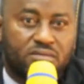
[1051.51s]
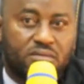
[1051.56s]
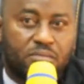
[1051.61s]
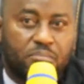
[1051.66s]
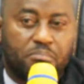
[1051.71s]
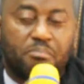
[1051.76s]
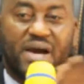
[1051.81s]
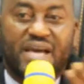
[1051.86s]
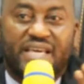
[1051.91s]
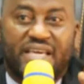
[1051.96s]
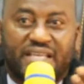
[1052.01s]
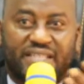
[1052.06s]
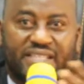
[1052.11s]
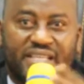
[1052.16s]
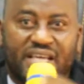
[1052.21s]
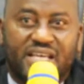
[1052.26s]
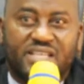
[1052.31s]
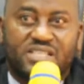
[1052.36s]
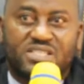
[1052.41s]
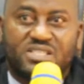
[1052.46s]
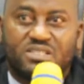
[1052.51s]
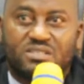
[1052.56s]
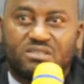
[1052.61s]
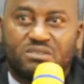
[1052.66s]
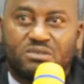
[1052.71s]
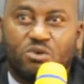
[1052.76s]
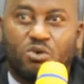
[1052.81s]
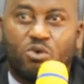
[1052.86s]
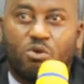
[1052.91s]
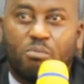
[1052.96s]
marketers
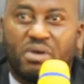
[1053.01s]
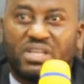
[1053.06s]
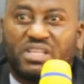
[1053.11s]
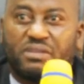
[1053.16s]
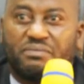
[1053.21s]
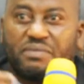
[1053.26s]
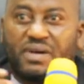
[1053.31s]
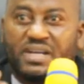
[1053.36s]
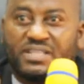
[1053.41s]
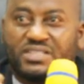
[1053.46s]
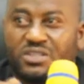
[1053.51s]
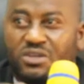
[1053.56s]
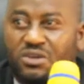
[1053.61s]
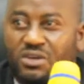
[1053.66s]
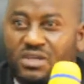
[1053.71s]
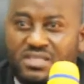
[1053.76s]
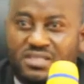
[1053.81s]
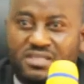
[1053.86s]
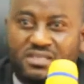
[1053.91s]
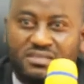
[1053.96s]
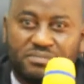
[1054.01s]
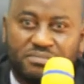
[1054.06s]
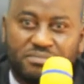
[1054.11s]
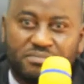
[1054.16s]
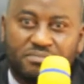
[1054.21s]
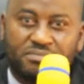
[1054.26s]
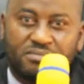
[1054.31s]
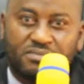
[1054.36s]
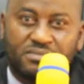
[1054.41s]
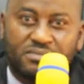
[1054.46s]
or manufacturers
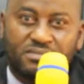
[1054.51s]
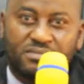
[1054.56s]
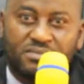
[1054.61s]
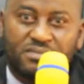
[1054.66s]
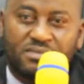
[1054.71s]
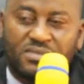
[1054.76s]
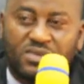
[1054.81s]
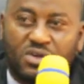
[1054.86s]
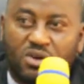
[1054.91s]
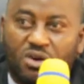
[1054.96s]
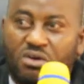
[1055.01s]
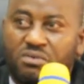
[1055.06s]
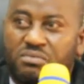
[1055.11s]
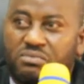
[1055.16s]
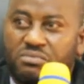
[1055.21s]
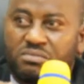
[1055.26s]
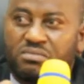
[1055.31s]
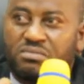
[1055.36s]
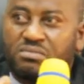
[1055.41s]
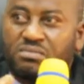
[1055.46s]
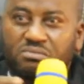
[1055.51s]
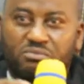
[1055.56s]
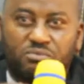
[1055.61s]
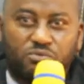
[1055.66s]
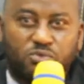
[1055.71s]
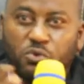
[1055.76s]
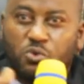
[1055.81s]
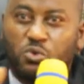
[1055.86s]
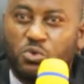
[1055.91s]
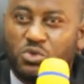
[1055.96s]
of
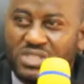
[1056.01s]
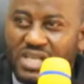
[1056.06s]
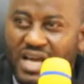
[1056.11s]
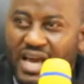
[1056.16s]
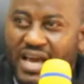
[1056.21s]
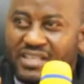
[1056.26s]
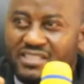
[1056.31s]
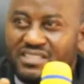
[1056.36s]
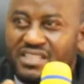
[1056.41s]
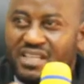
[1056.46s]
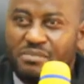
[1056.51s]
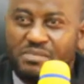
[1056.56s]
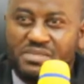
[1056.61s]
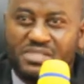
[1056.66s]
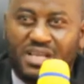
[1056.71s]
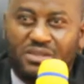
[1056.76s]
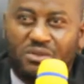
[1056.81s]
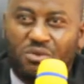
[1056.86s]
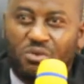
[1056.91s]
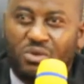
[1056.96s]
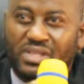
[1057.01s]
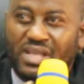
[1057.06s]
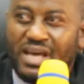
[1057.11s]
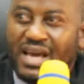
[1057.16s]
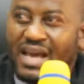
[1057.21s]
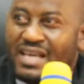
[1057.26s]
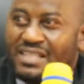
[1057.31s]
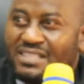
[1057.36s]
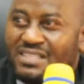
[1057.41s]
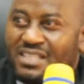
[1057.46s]
food items and other
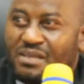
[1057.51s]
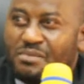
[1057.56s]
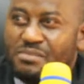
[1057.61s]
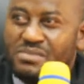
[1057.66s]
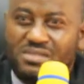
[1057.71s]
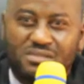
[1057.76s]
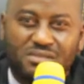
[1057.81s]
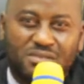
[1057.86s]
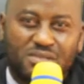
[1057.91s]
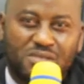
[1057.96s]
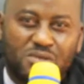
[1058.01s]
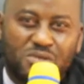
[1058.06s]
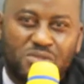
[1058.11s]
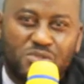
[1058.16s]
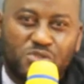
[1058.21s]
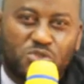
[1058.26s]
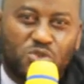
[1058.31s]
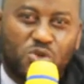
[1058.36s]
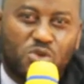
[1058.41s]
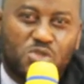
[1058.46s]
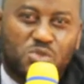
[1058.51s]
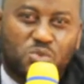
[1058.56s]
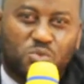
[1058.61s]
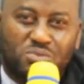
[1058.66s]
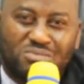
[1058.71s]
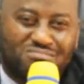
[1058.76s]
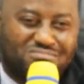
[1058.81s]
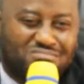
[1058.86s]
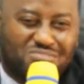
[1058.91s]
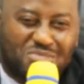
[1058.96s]
items just
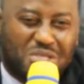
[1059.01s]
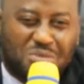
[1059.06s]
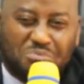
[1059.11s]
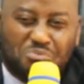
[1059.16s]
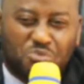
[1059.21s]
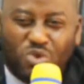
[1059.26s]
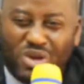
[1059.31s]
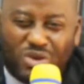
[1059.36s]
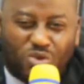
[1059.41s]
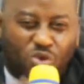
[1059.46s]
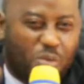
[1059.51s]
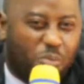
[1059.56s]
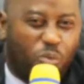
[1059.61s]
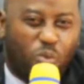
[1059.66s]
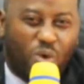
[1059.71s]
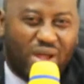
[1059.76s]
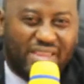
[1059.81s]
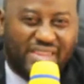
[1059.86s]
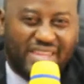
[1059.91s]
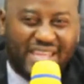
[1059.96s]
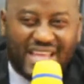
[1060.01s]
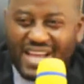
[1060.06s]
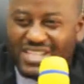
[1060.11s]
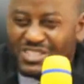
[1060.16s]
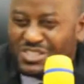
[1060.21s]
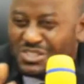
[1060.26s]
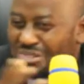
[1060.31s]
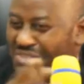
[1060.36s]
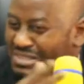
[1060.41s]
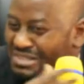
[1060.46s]
wake up one day
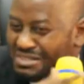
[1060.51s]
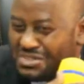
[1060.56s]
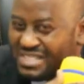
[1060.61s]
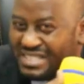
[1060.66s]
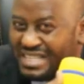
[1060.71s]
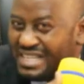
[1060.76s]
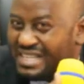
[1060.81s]
and just